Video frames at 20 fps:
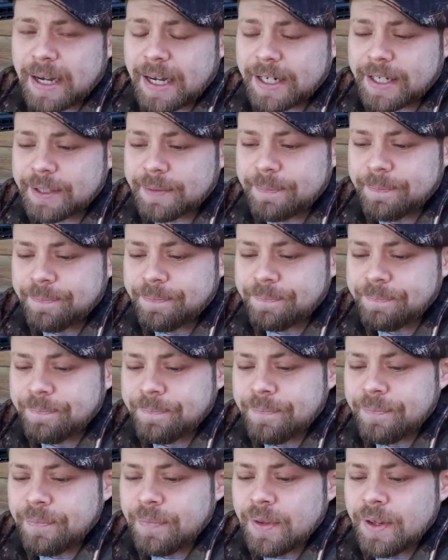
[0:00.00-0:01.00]
mag.
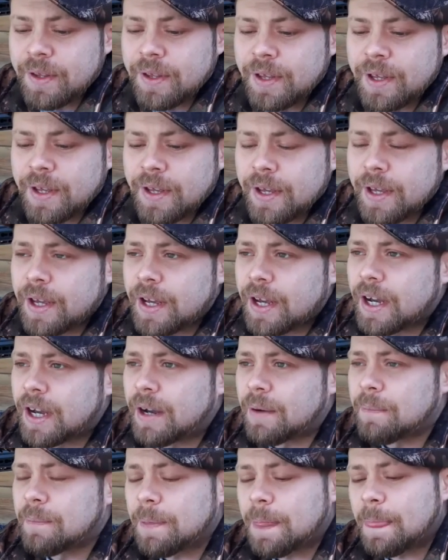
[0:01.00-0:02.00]

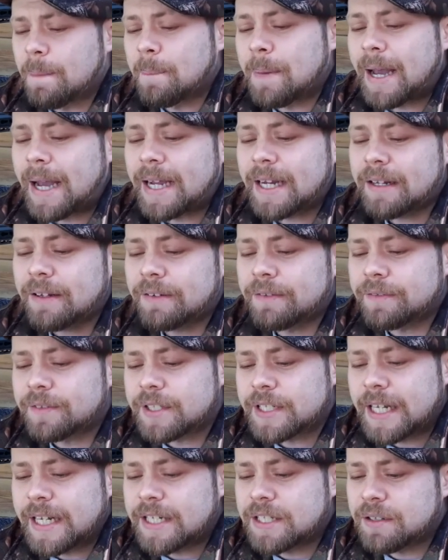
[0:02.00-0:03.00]
The mag
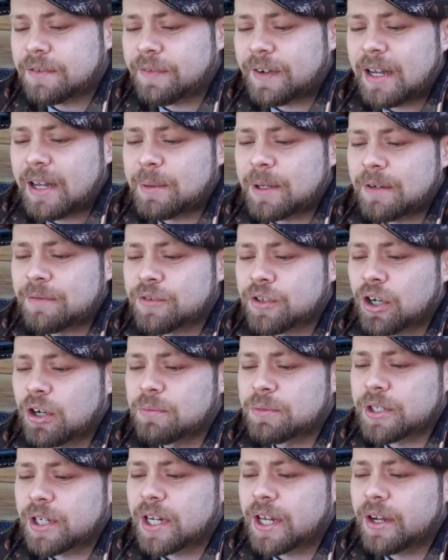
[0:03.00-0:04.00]
takes a fair bit of
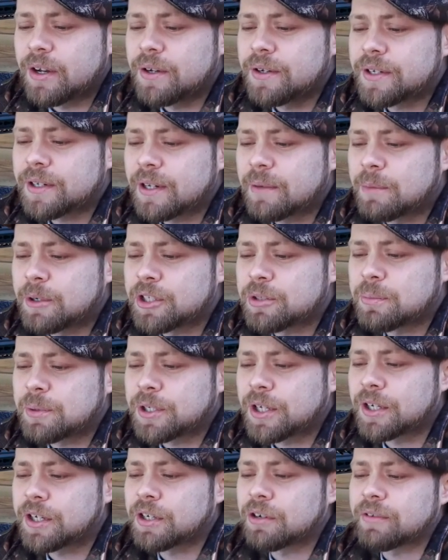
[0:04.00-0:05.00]
time to load and must be
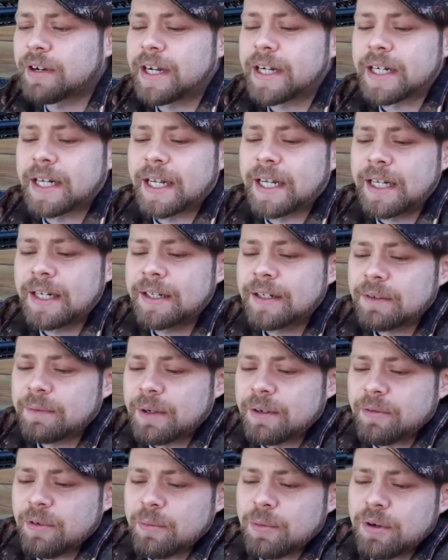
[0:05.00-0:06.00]
done correctly.
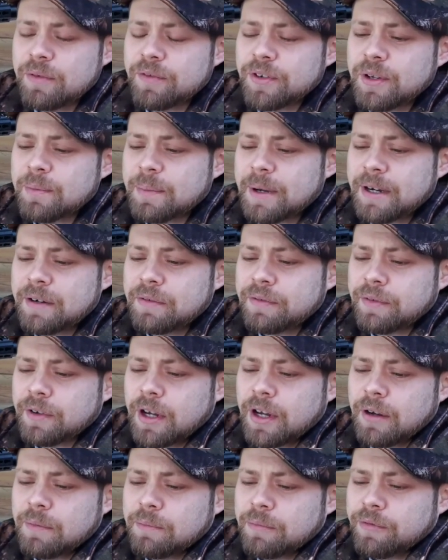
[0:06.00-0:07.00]
When removing the belt
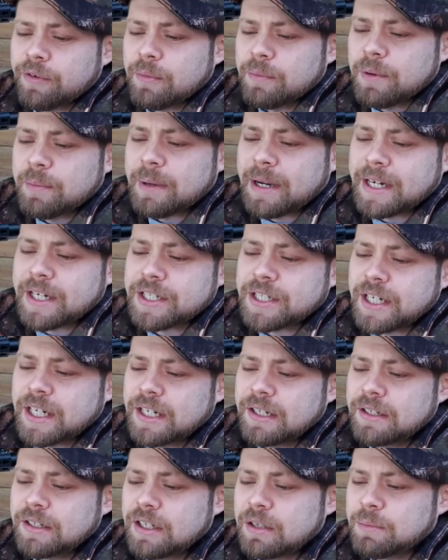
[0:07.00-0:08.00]
from the
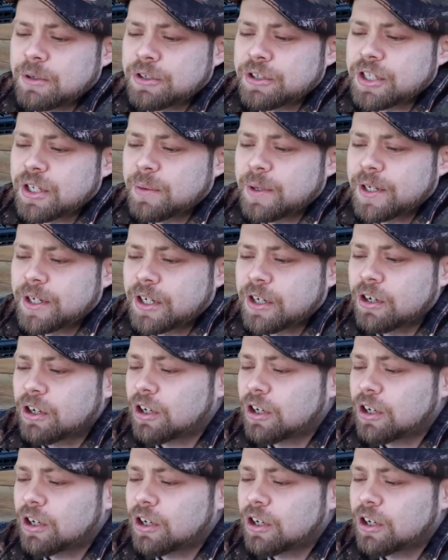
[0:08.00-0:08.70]
magazine, you must do it in a